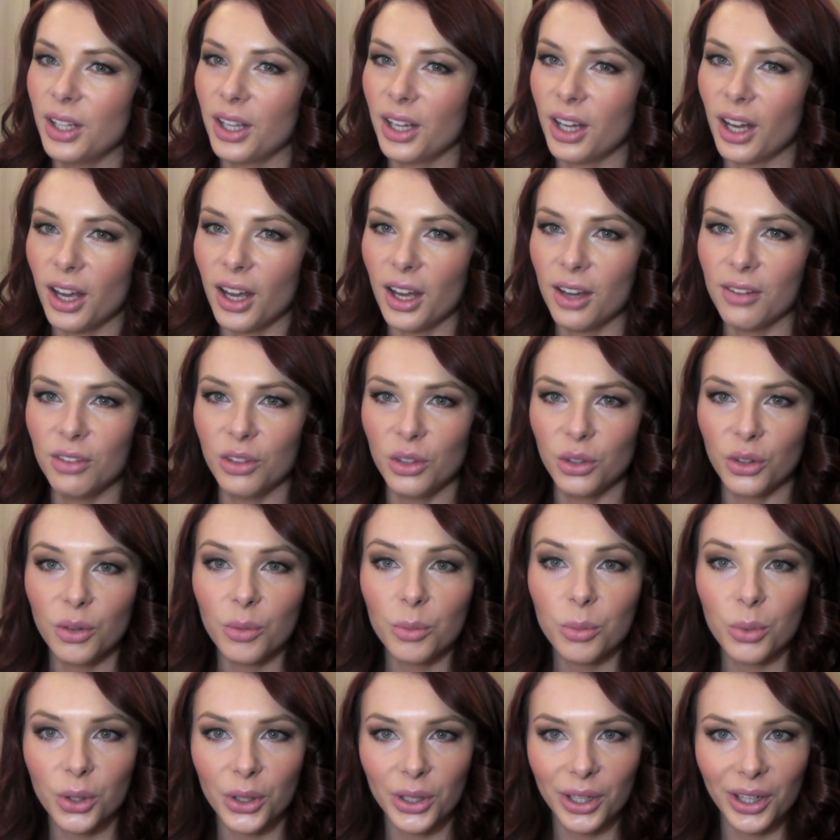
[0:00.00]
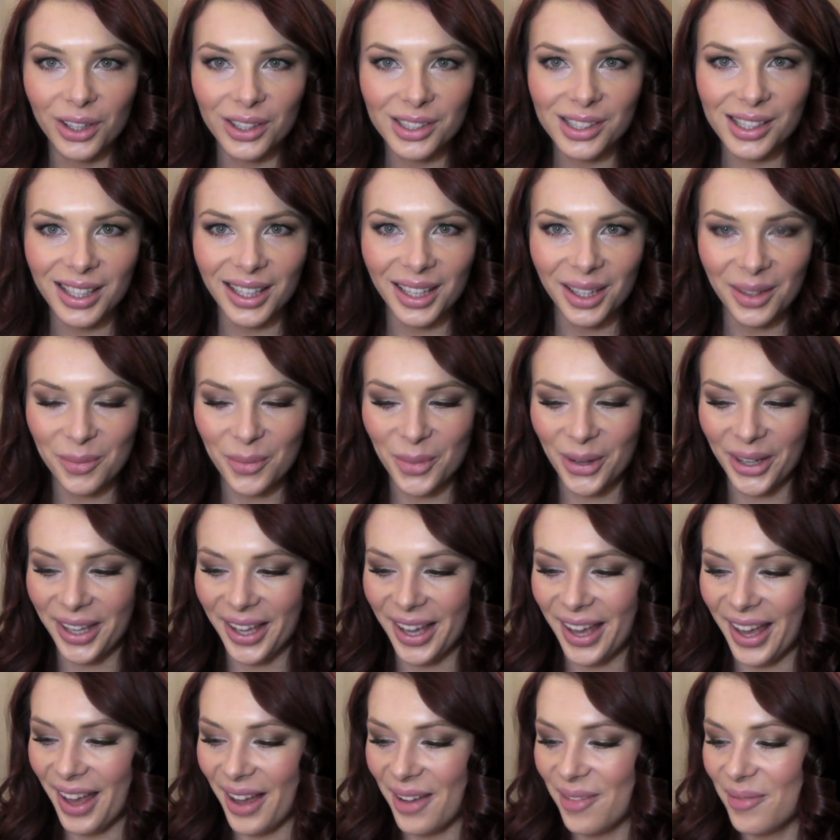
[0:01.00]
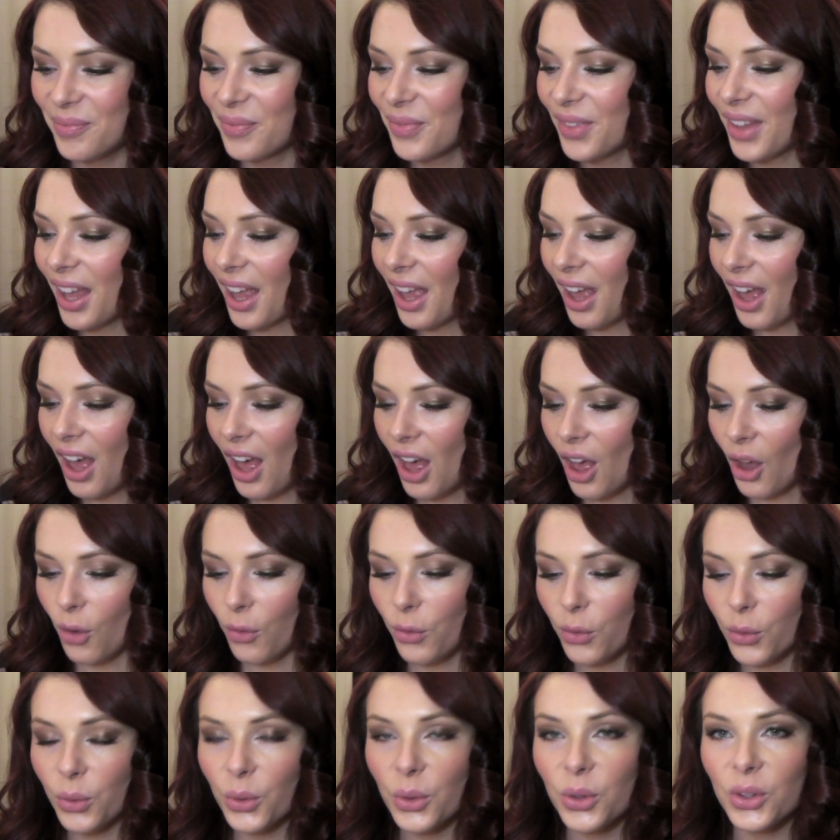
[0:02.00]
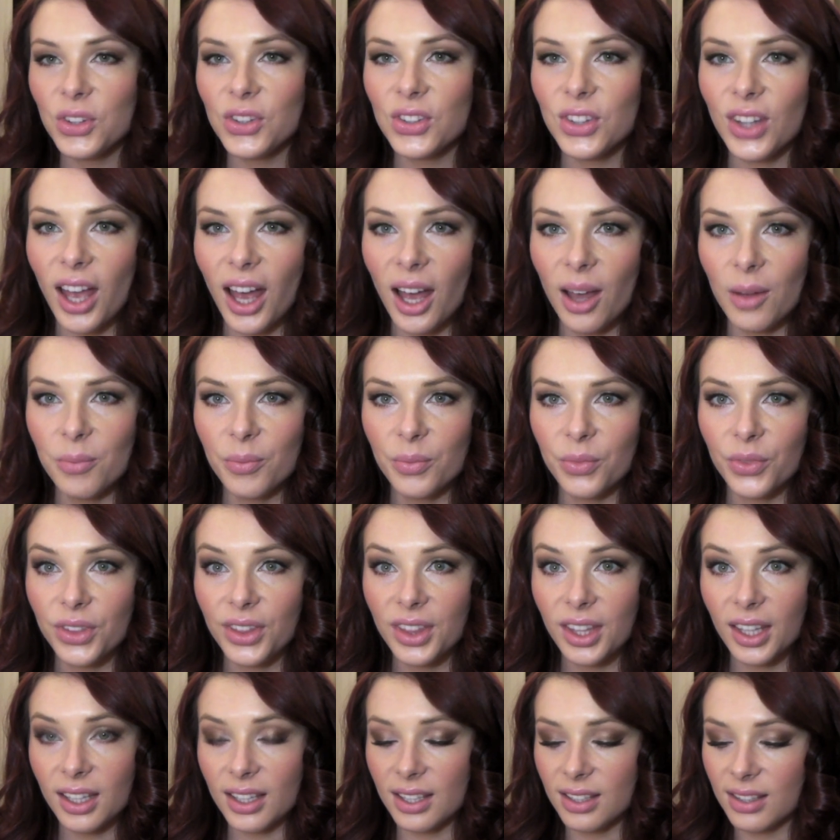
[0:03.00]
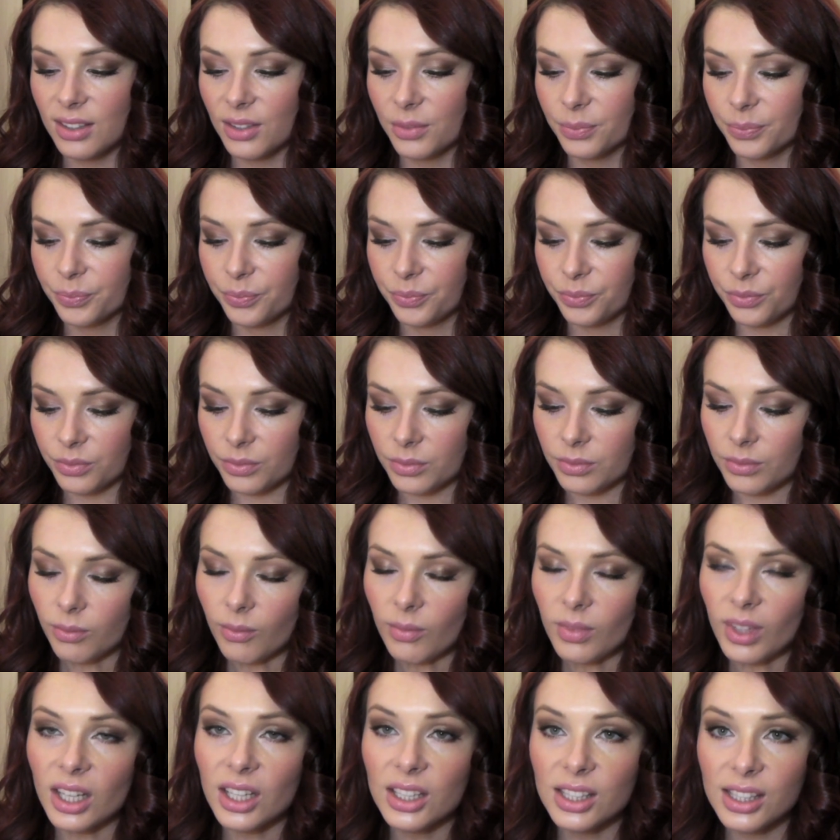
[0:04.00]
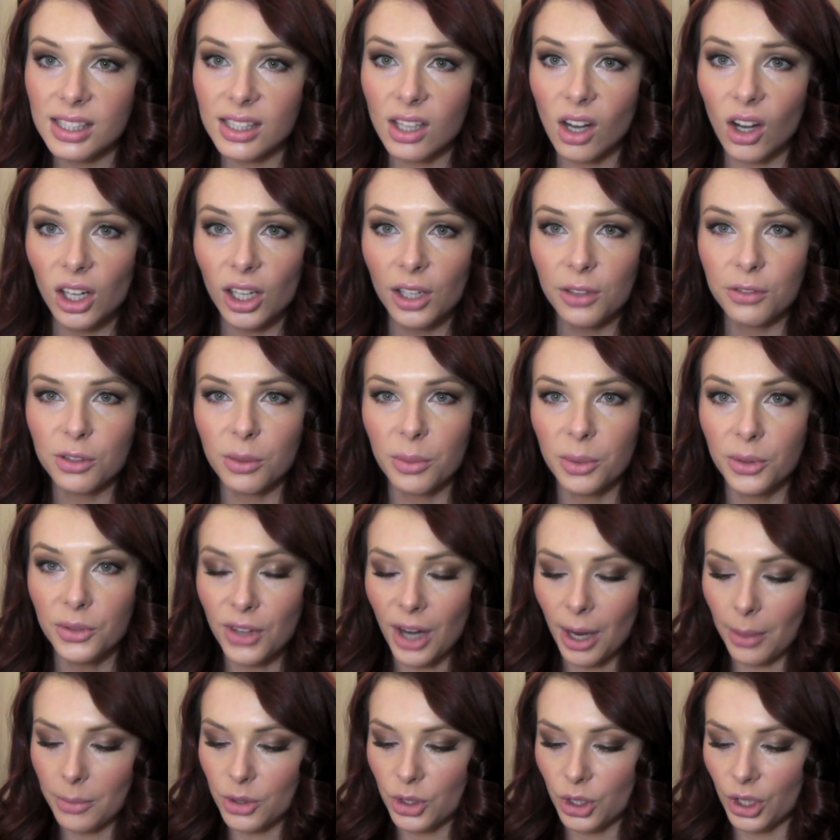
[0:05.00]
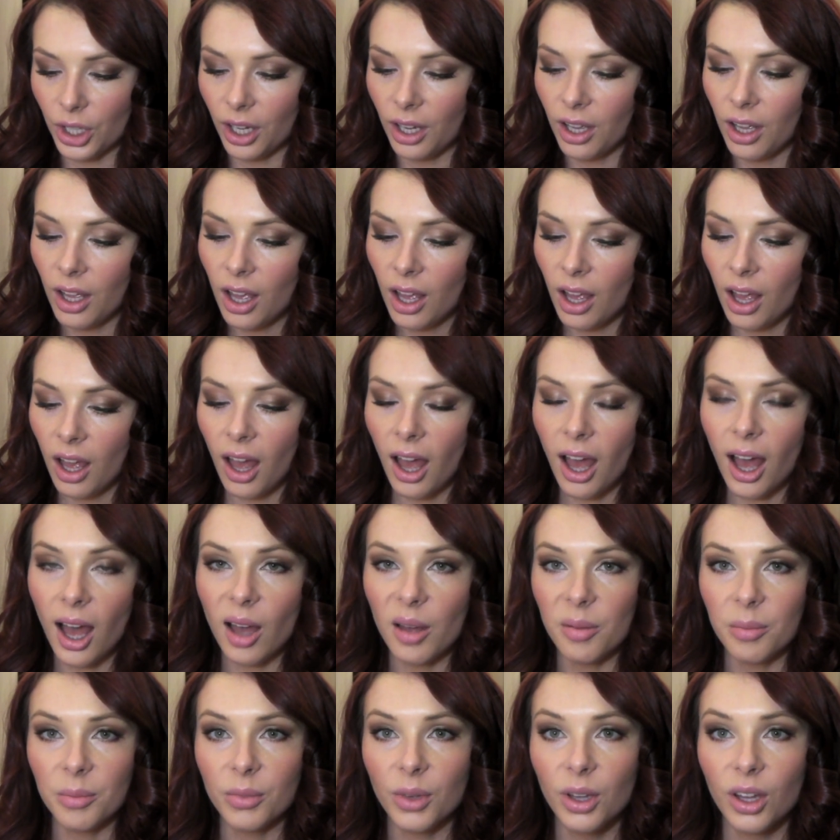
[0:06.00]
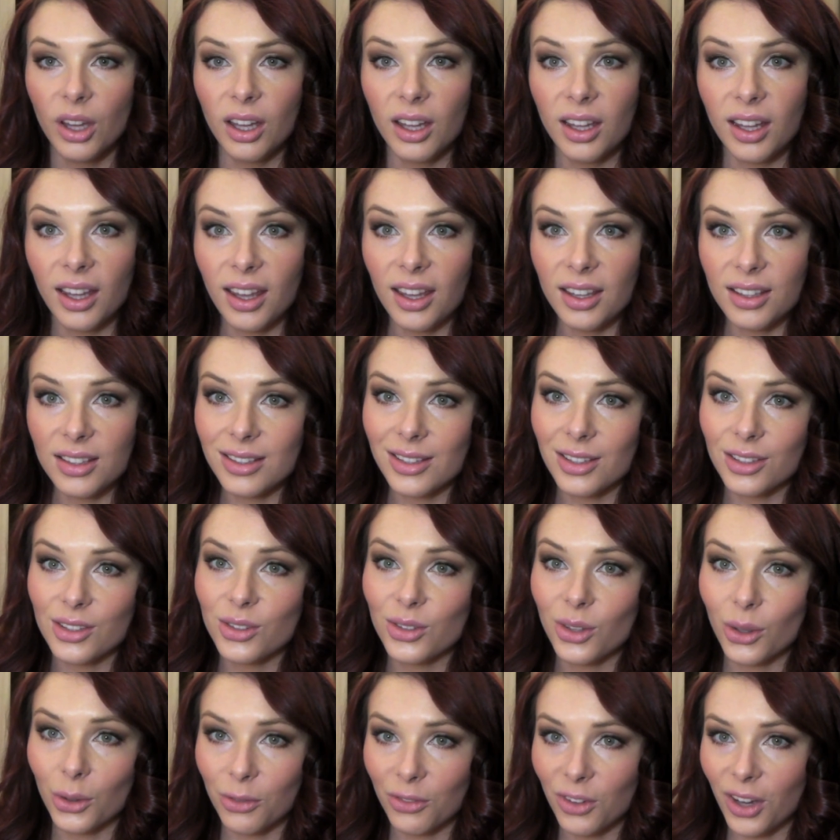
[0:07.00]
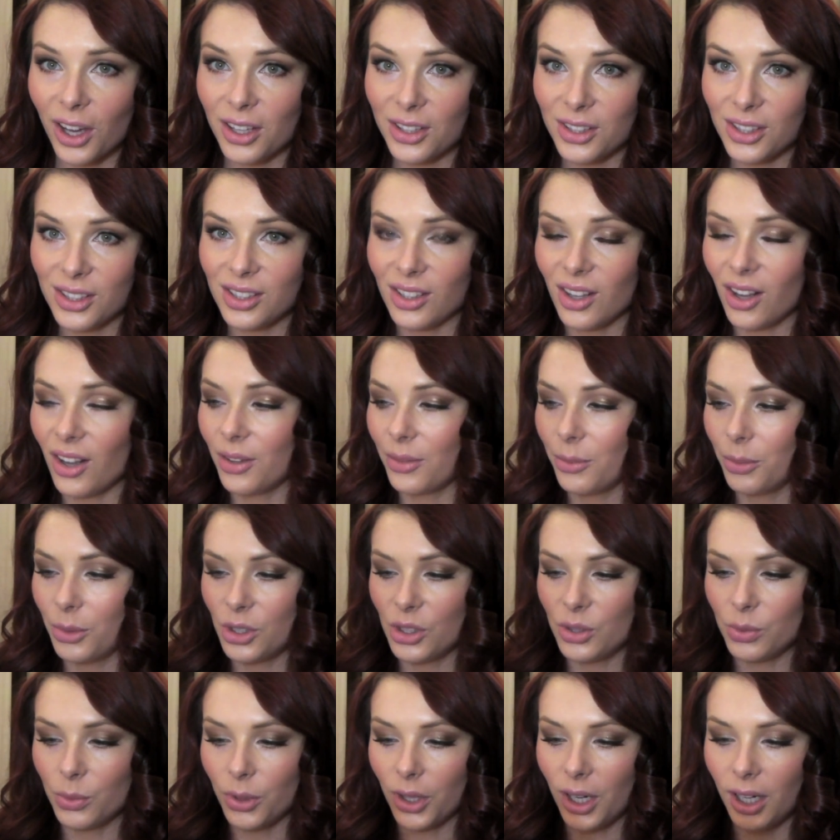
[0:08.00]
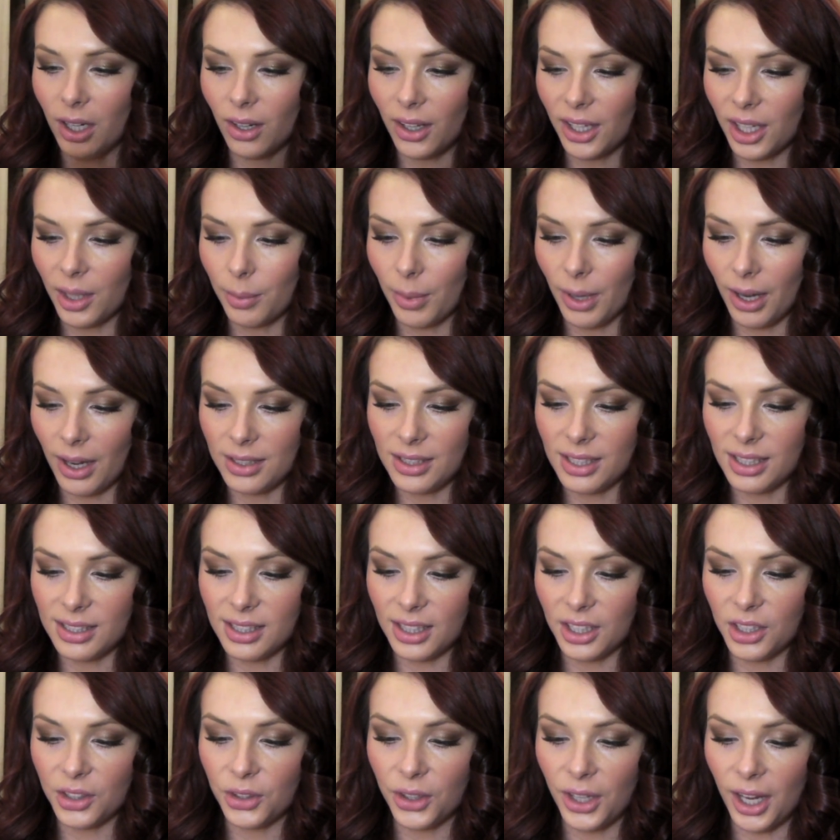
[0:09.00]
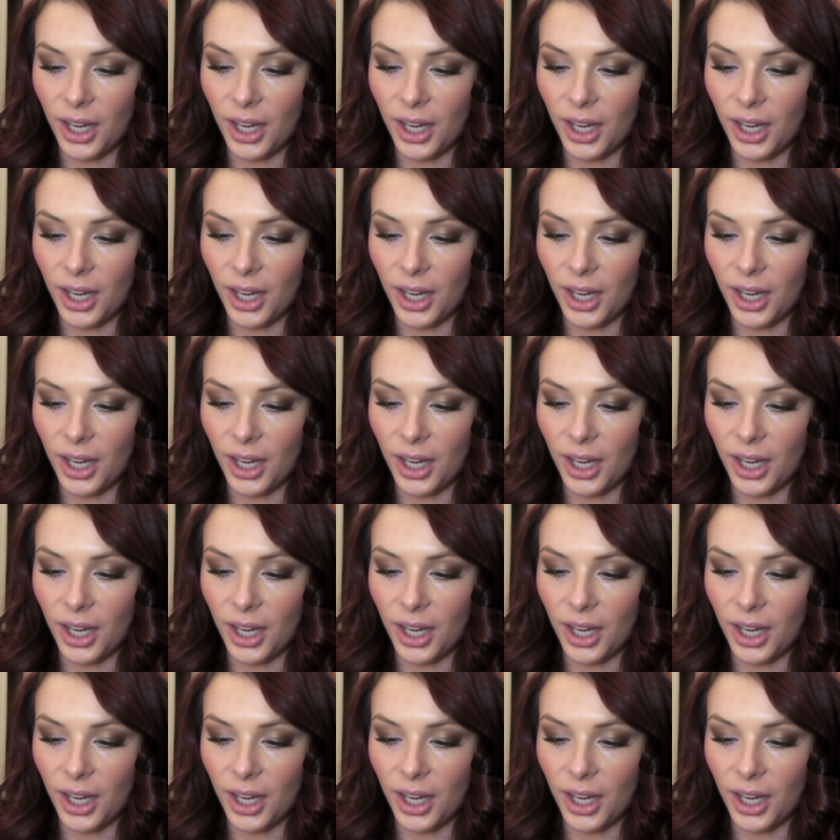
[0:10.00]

like I have a lot of product in my hair. Of course, this styler from Enrapture is so versatile, which is what I like about it, as it